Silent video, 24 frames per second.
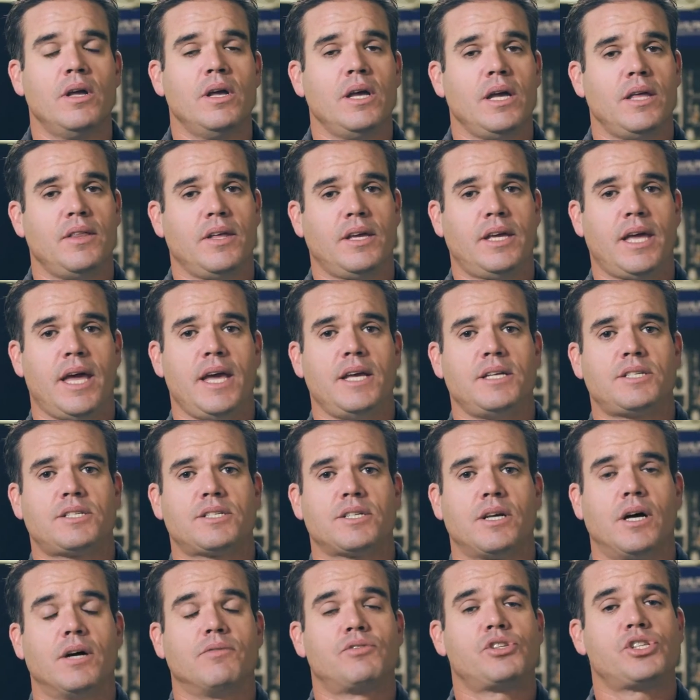In the case
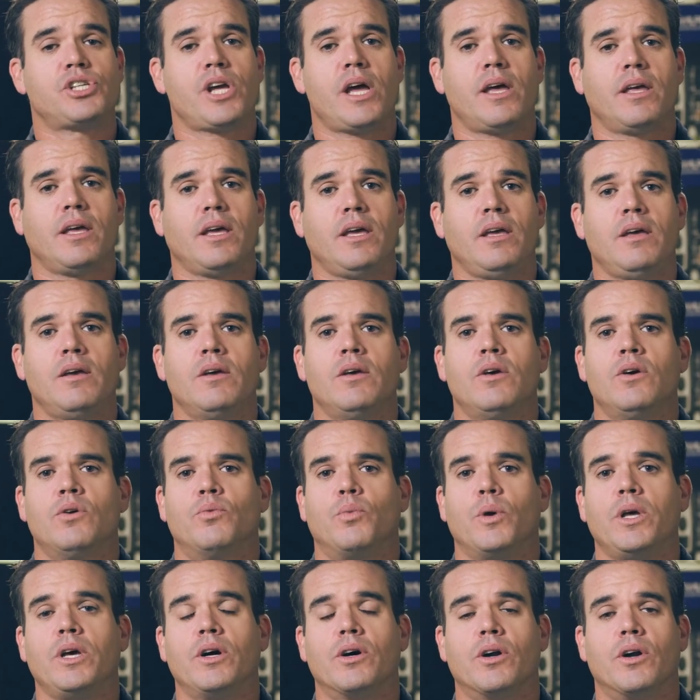of Shelly,
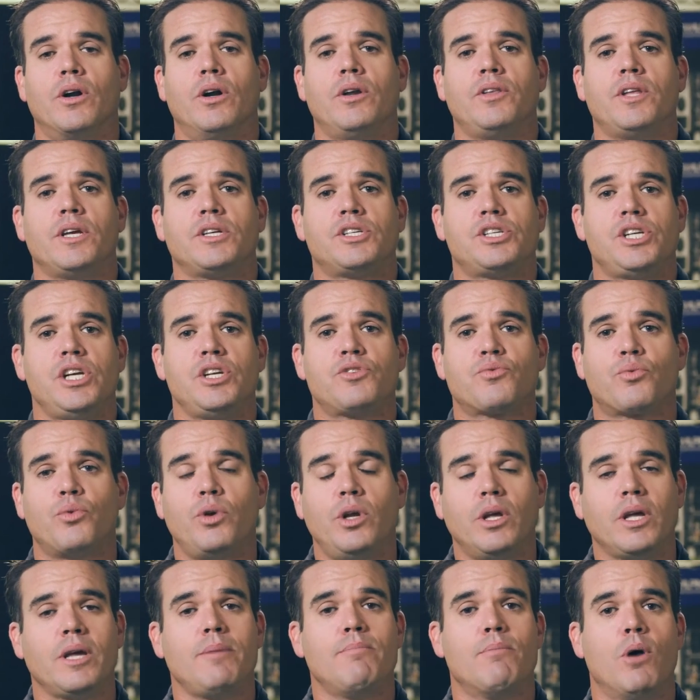we learned that she's
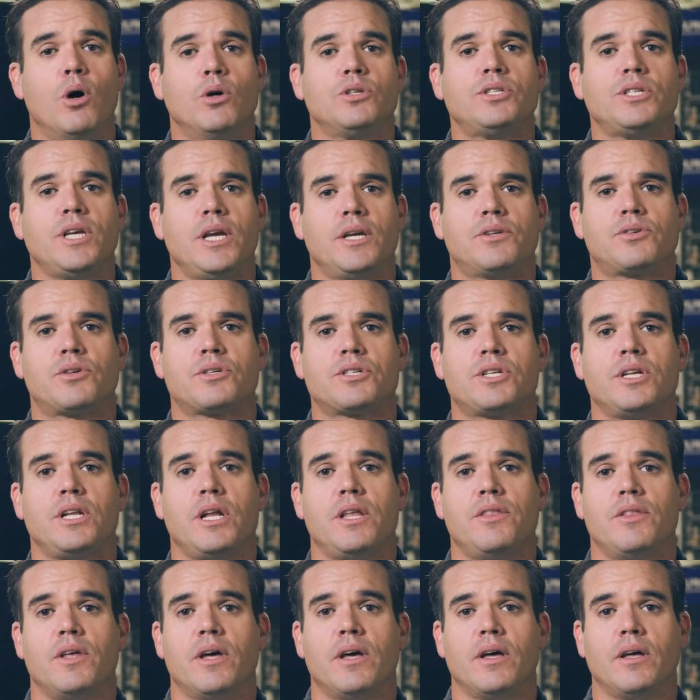really most interested
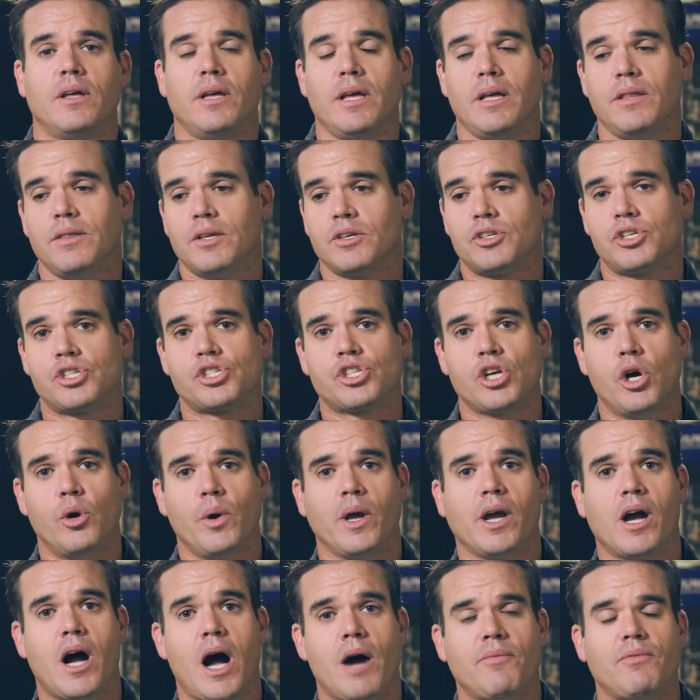in the
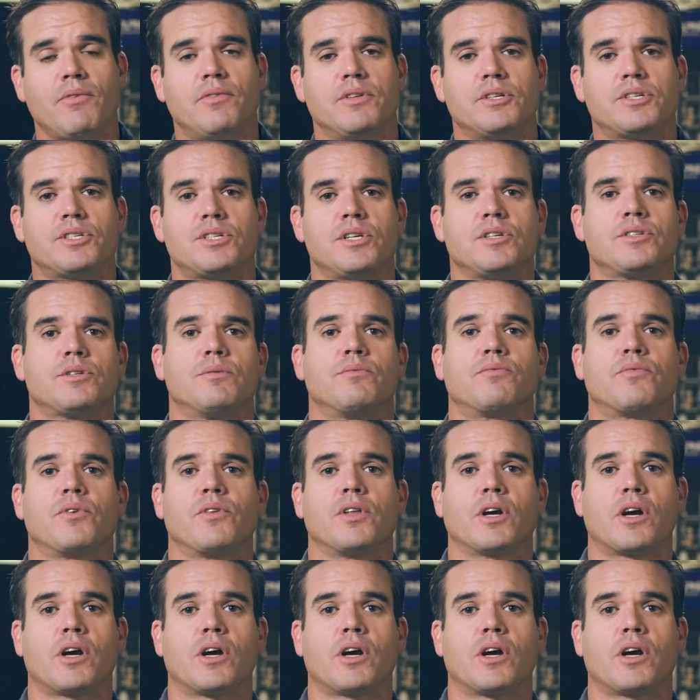showing off of the system for the